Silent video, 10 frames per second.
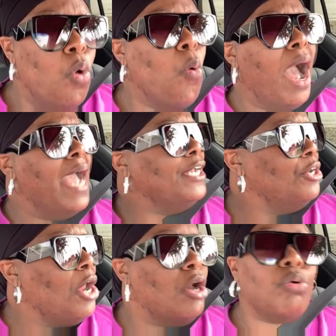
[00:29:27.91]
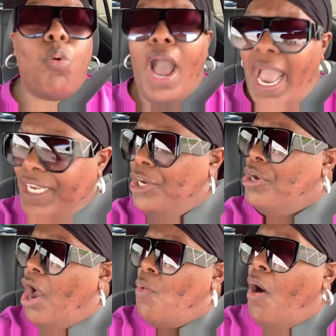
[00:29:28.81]
Why you don't why you
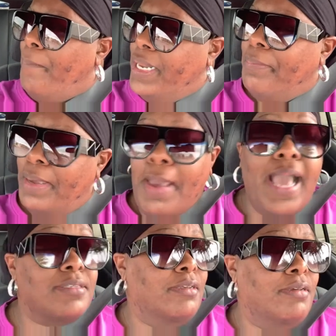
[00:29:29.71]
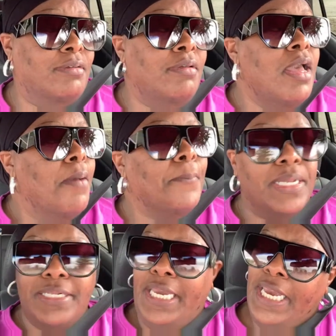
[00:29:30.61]
don't want me to be myself?
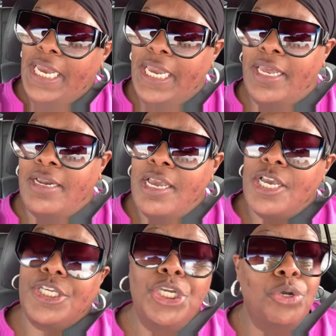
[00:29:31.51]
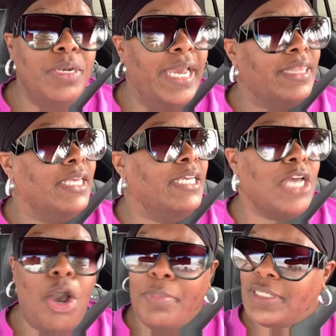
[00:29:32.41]
But then you let these
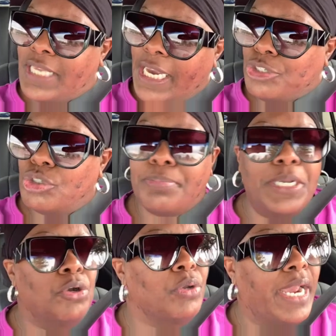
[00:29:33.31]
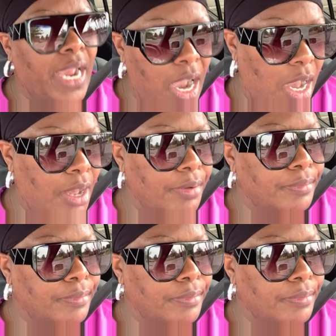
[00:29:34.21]
homosexuals be who they are.